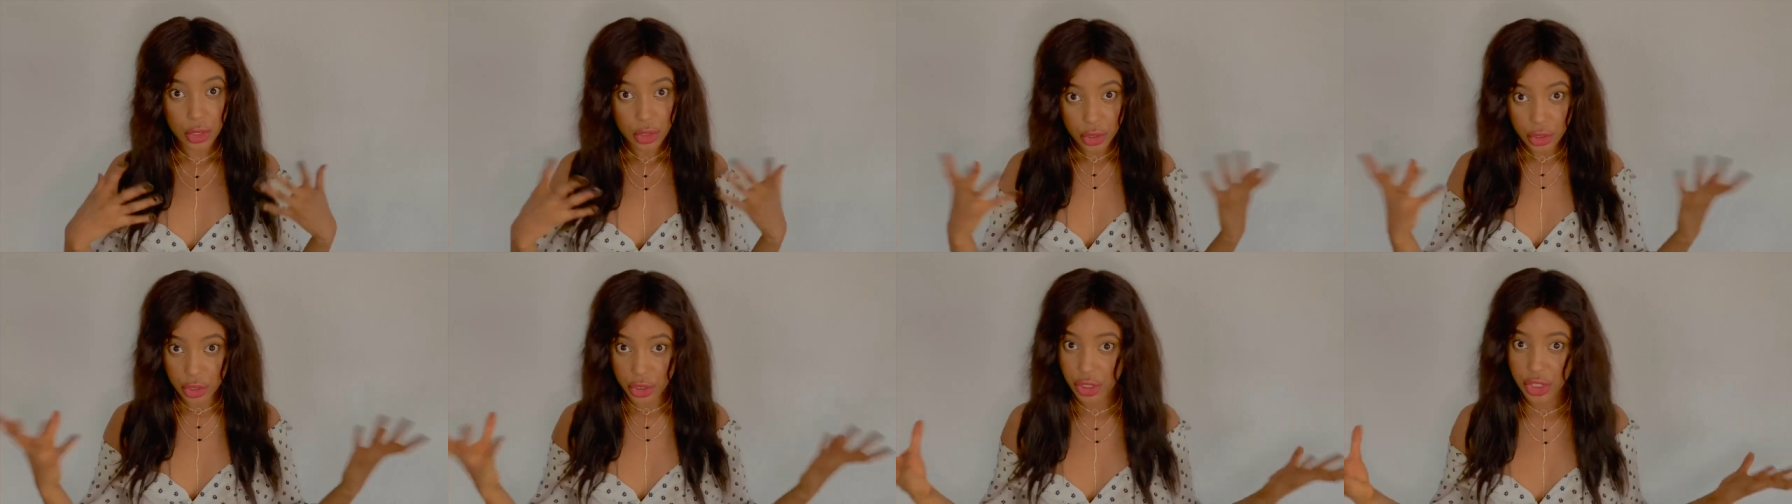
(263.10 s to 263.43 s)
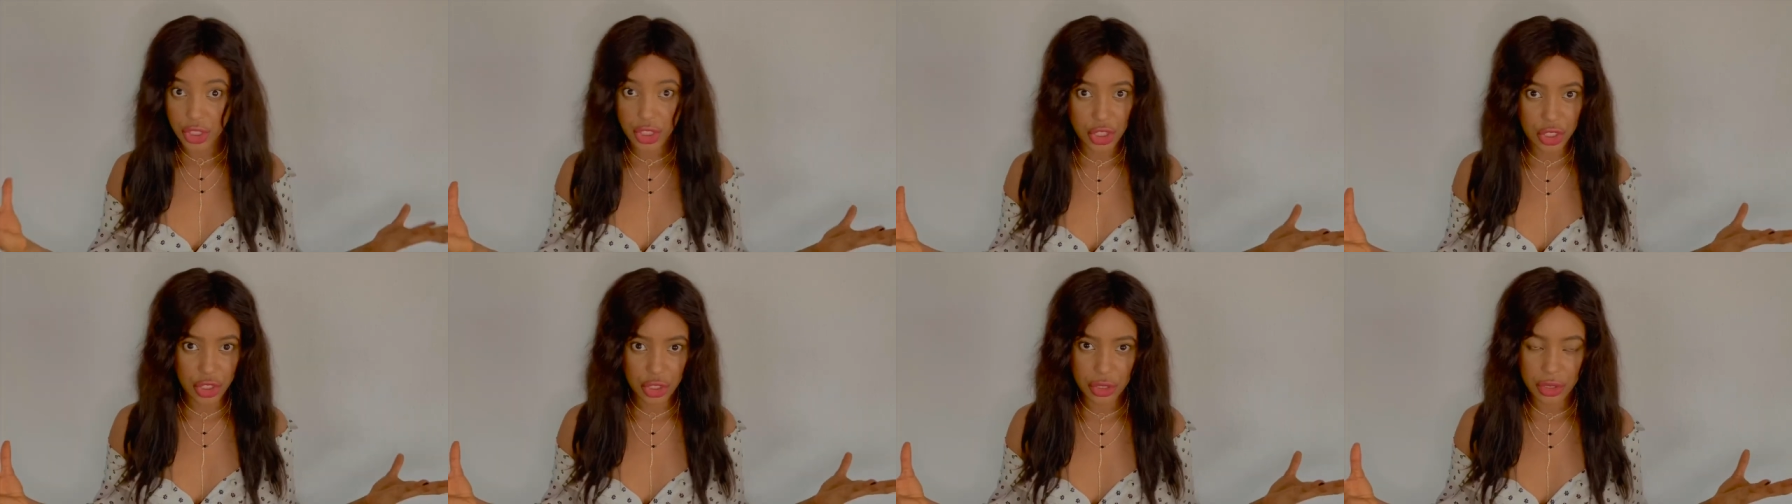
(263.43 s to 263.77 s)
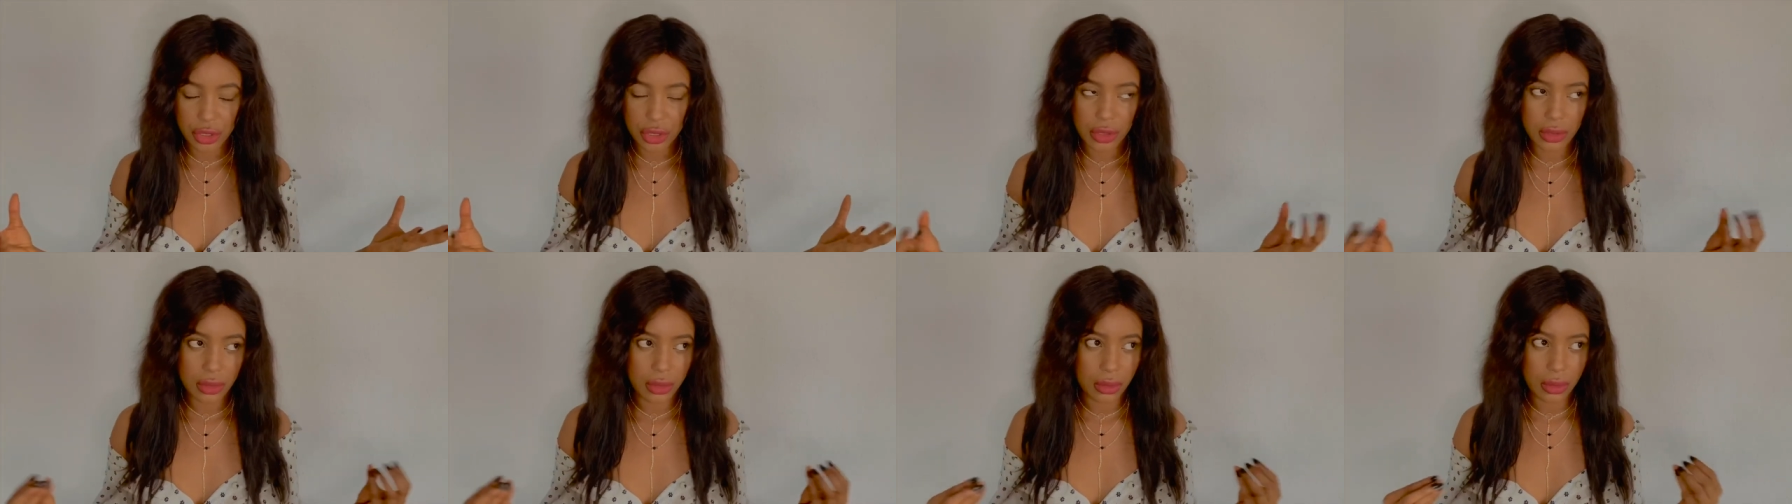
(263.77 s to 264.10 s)
t-shirt
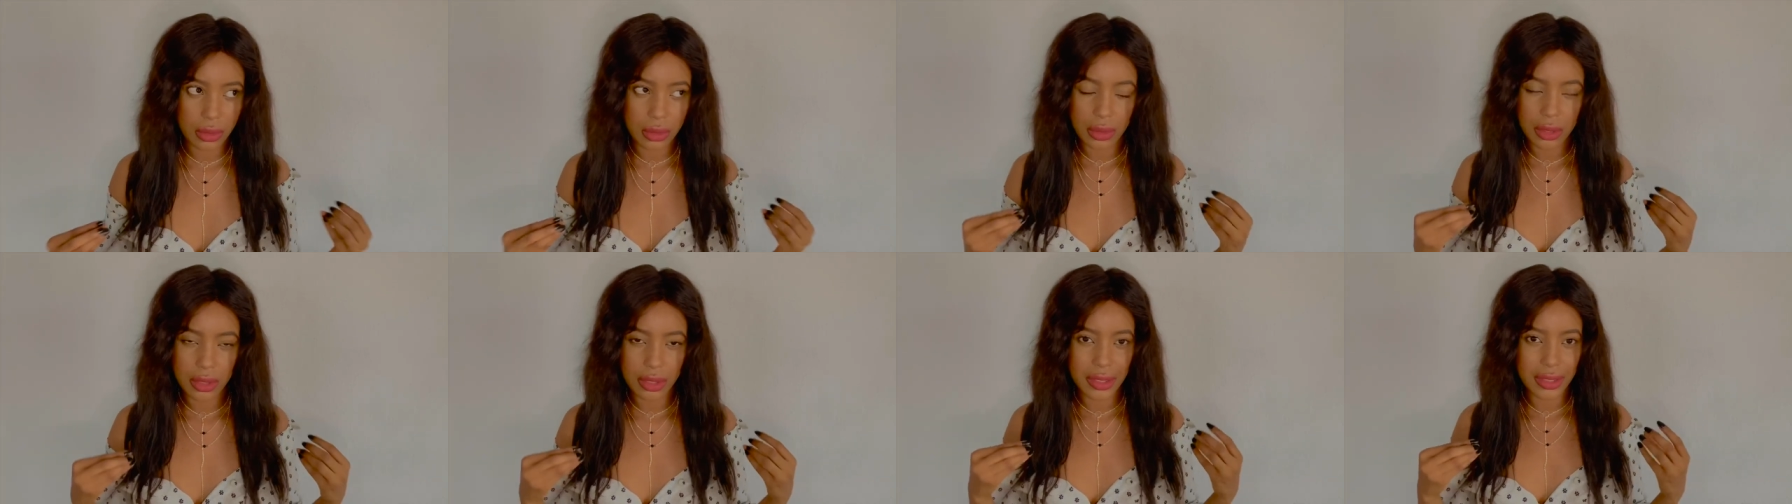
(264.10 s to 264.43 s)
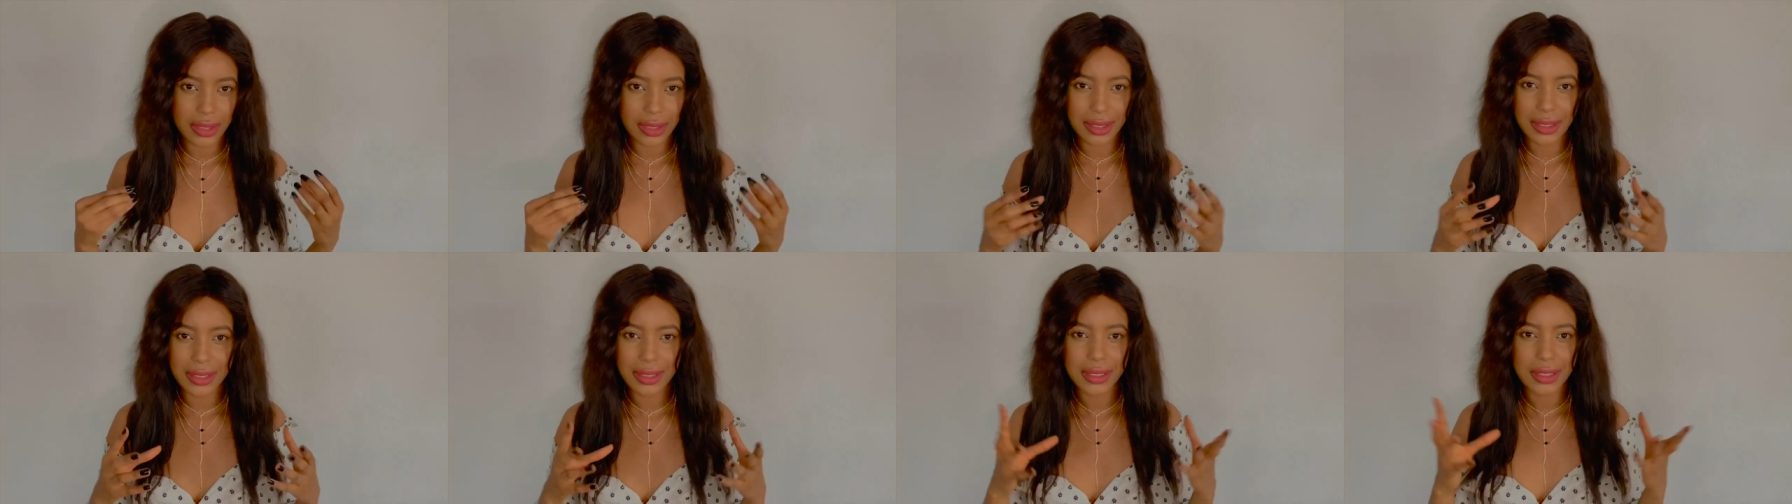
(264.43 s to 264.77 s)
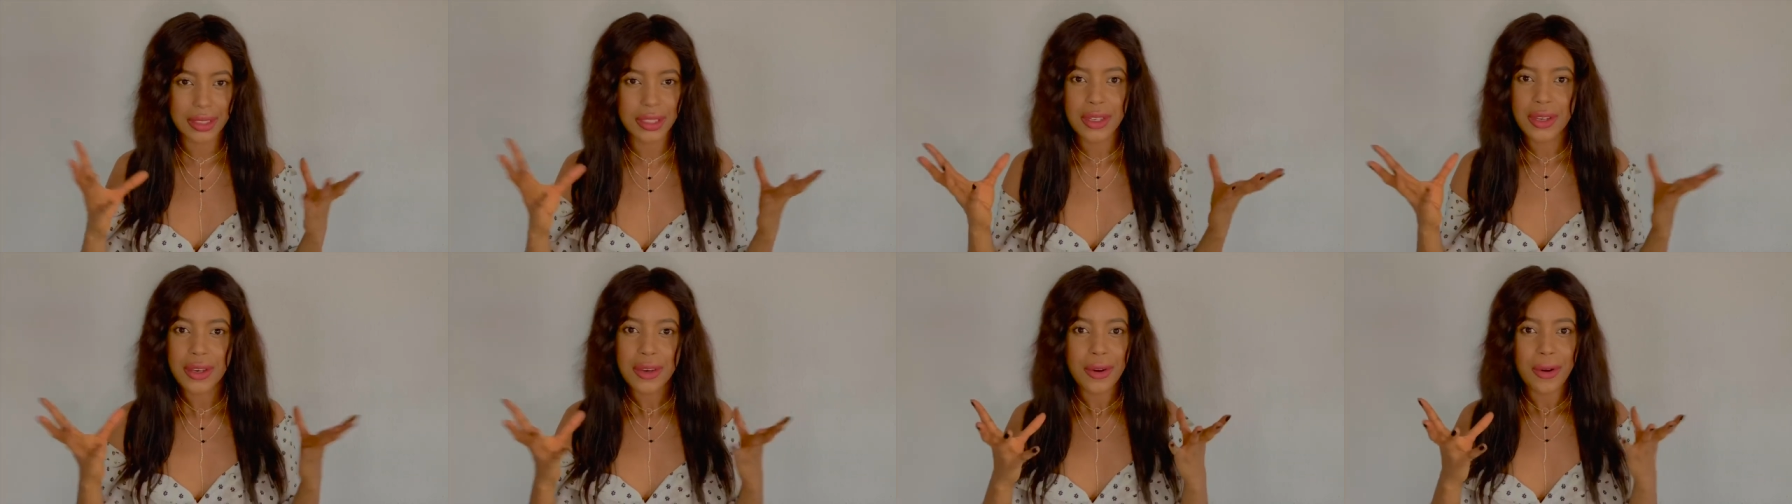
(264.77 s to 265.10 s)
or
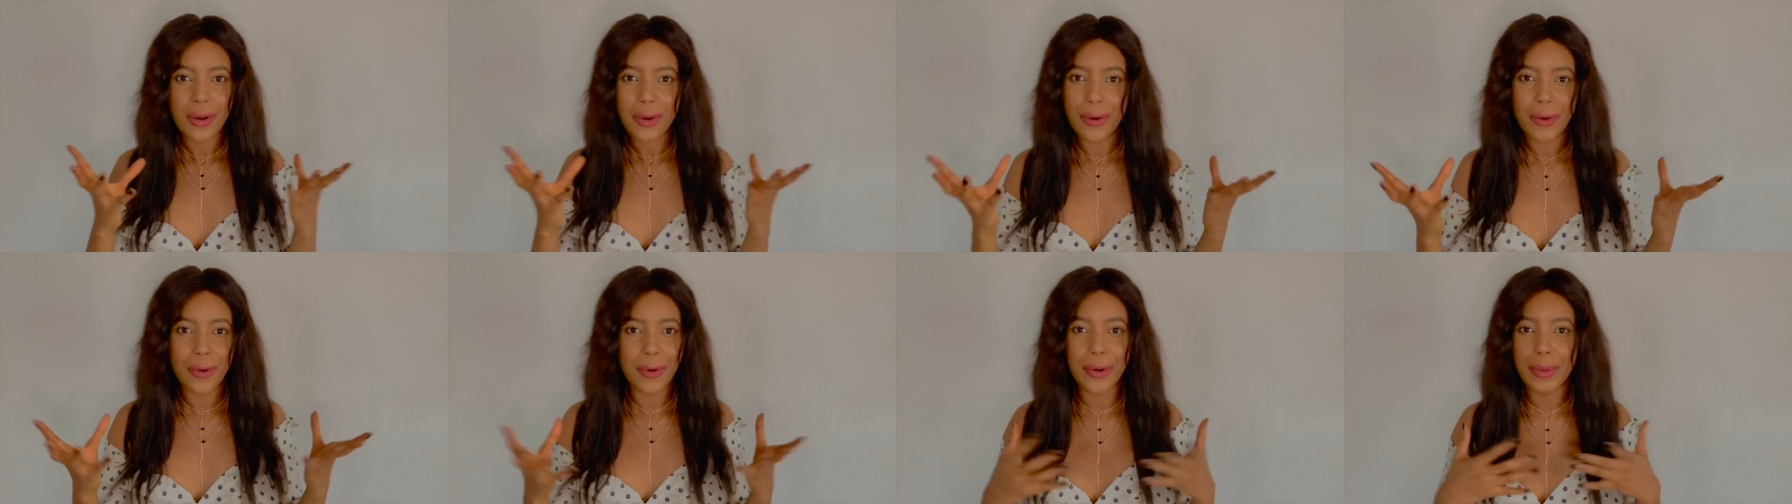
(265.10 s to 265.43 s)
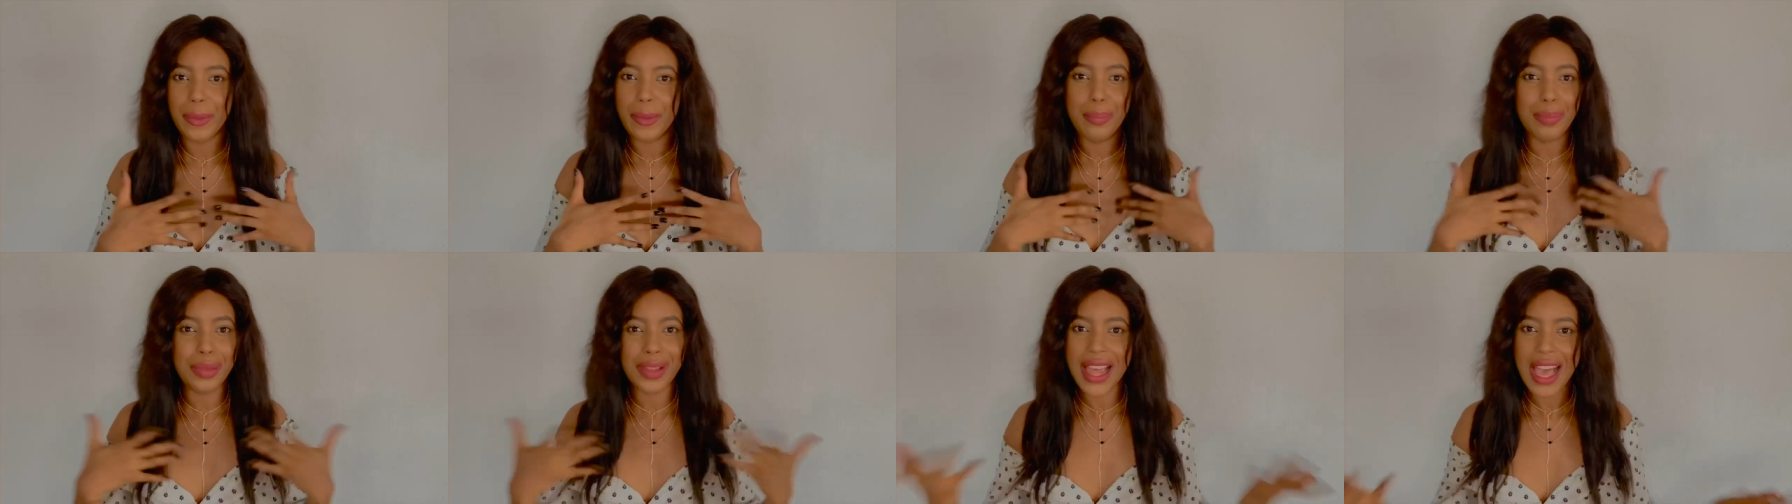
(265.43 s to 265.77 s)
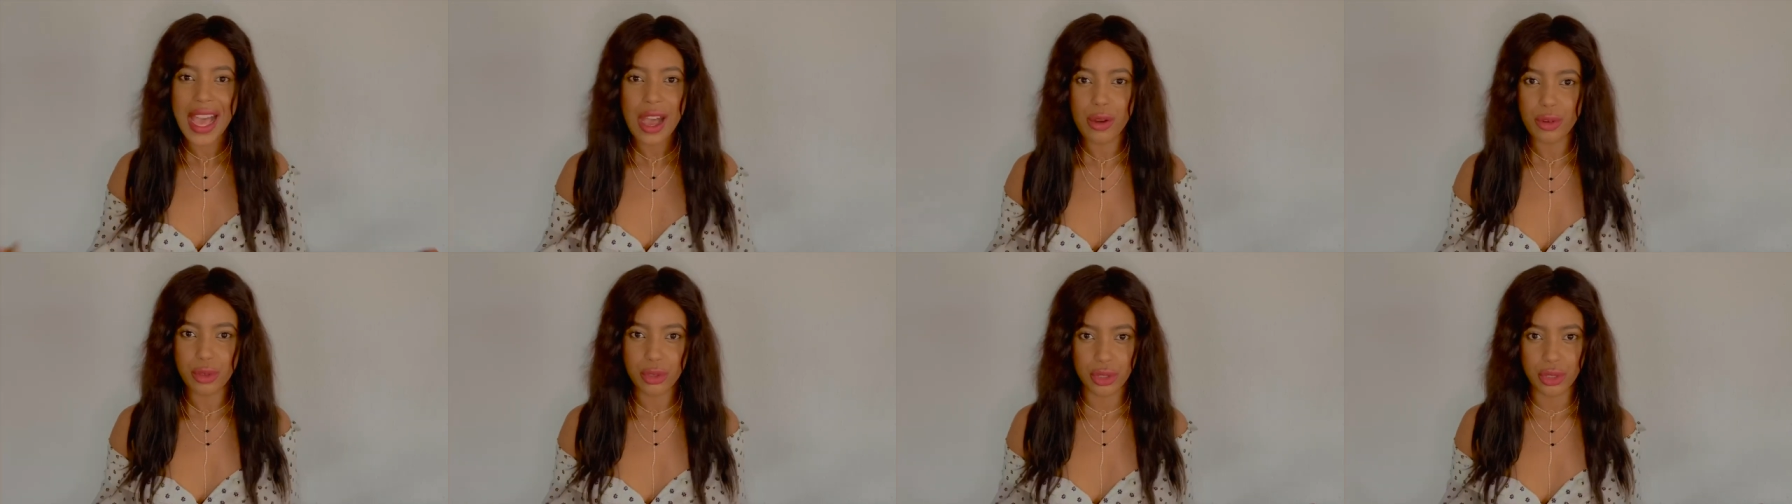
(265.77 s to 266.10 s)
or
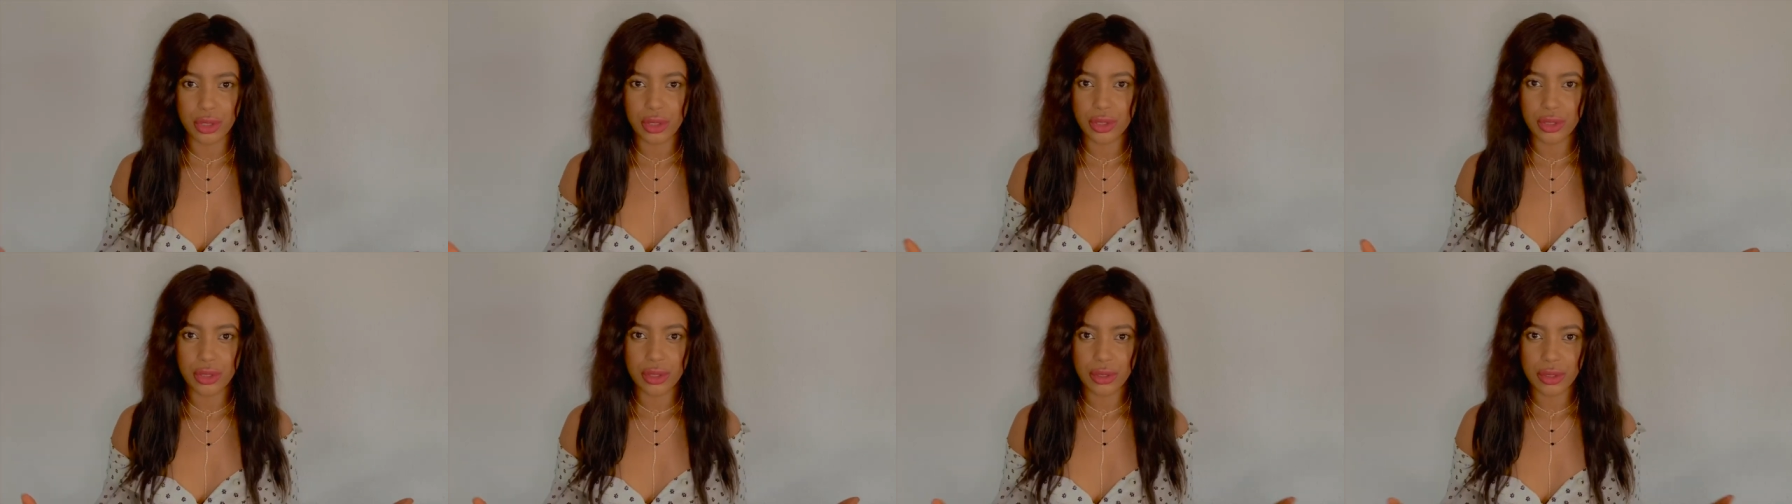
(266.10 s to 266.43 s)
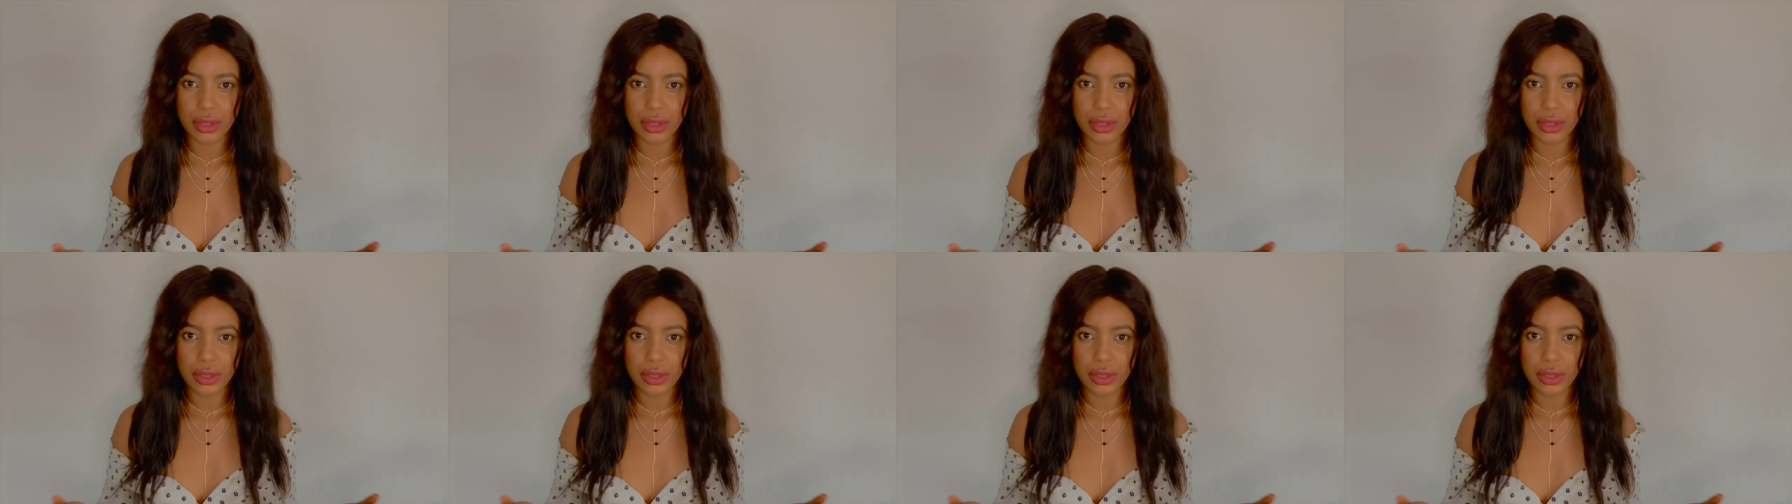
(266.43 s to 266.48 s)
blouse